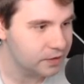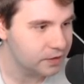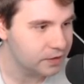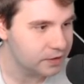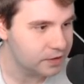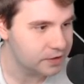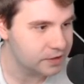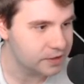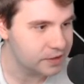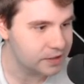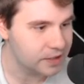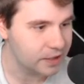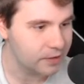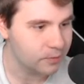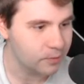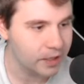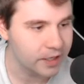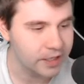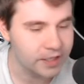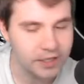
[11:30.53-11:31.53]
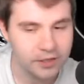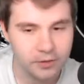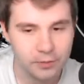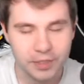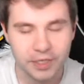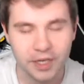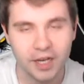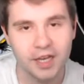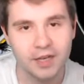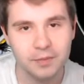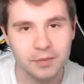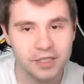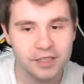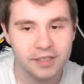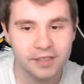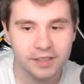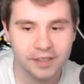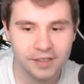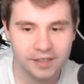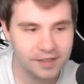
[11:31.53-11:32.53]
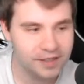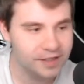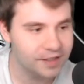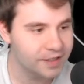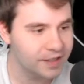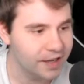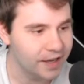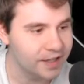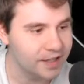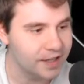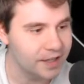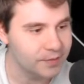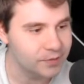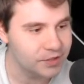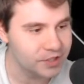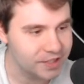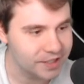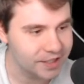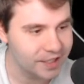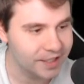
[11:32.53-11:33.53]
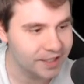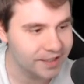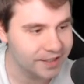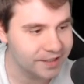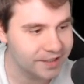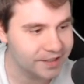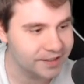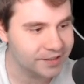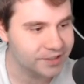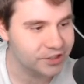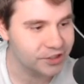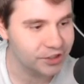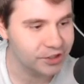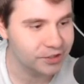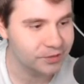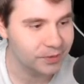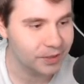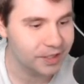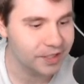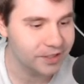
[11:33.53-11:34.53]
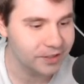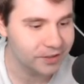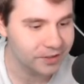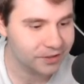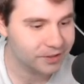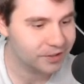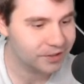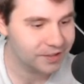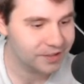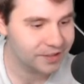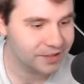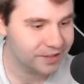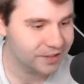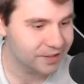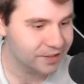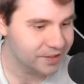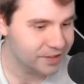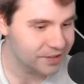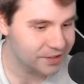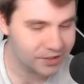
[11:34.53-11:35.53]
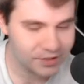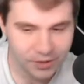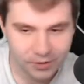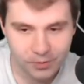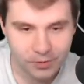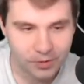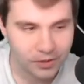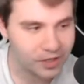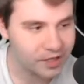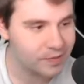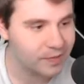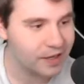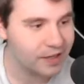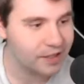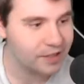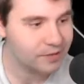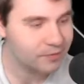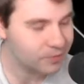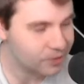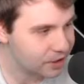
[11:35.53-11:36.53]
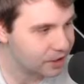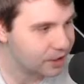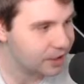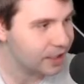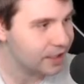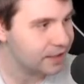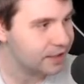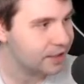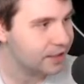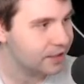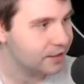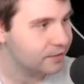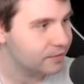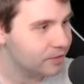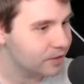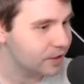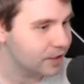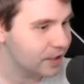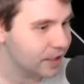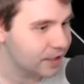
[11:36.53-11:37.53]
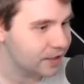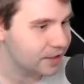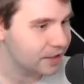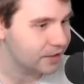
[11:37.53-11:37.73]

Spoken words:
because it's like right here behind me, and I'm just like chilling right here. So don't worry about it. We're going to get there. We're going to get